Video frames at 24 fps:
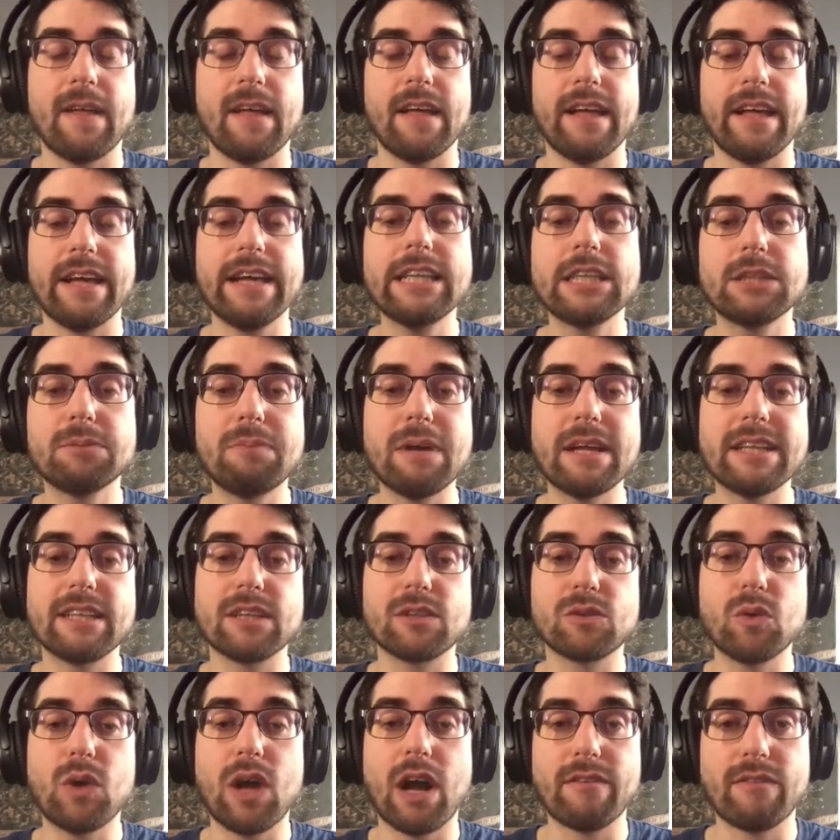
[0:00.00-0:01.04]
it's better
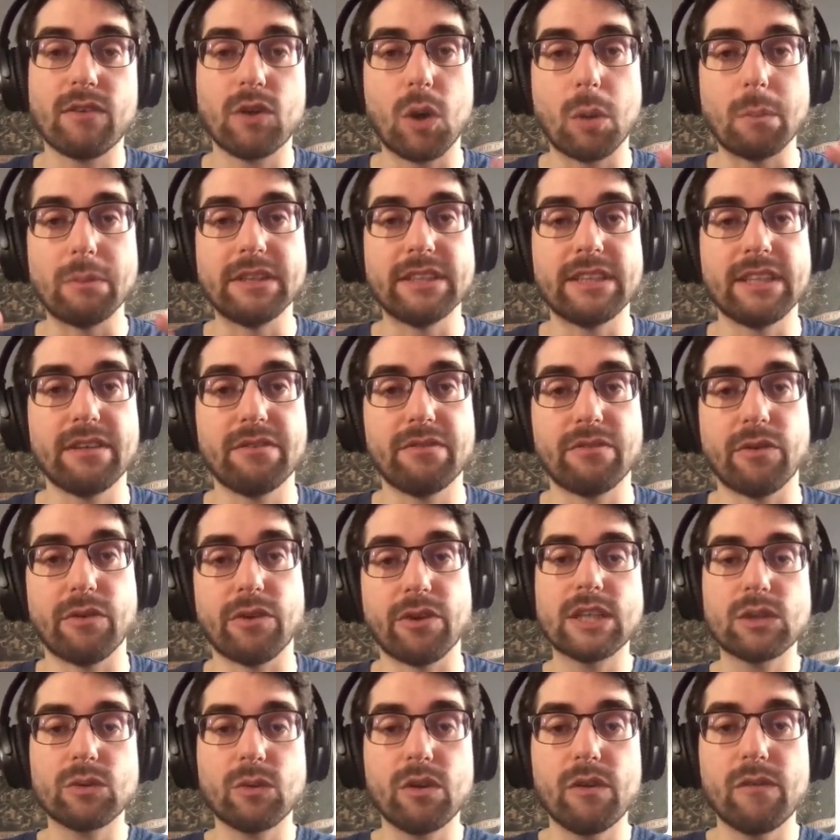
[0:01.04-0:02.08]
to have a committee for.
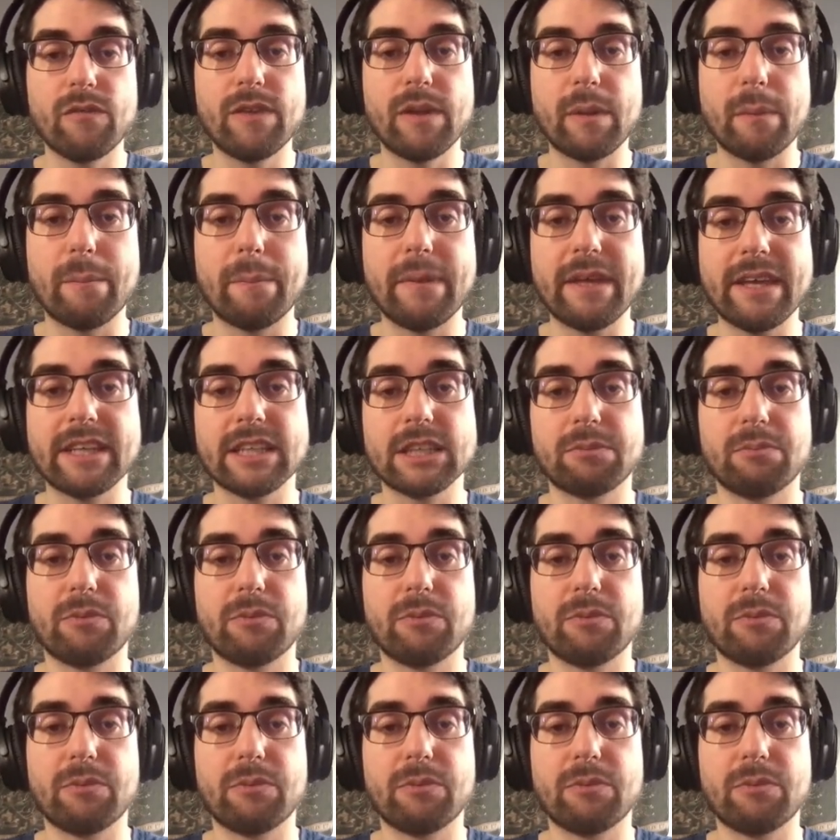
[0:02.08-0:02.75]
It's one of the biggest